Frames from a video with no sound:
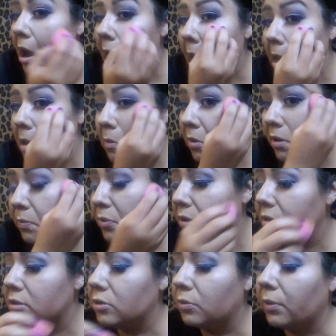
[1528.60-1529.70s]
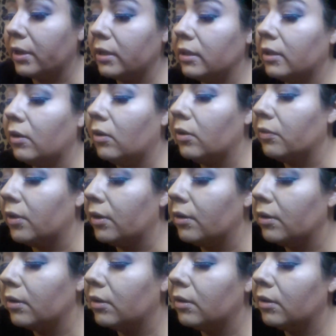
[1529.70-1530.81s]
I didn't want to put it directly on there
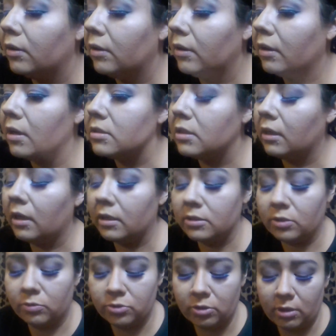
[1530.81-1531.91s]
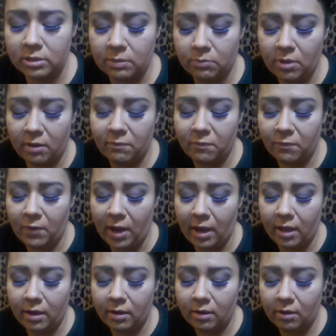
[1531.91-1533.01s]
because, like I told you guys, I'm not
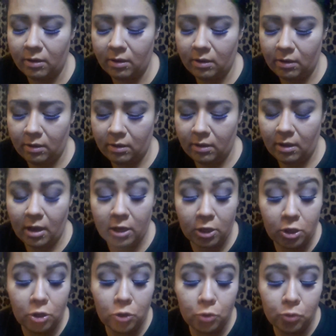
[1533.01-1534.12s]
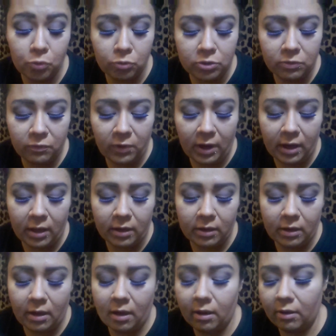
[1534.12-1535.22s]
a huge fan
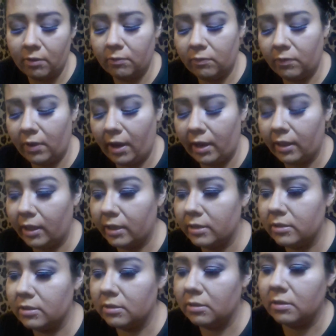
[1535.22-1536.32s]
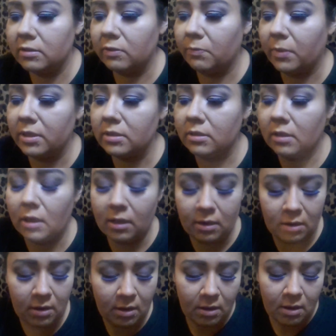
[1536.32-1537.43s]
of highlights because of my skin.
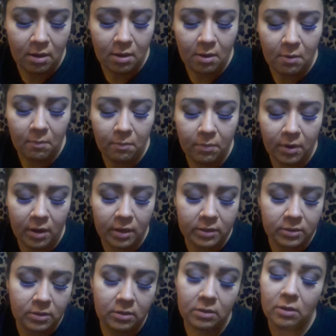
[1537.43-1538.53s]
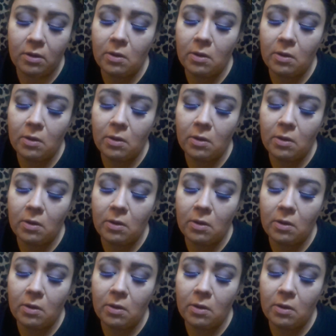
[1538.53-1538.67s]
But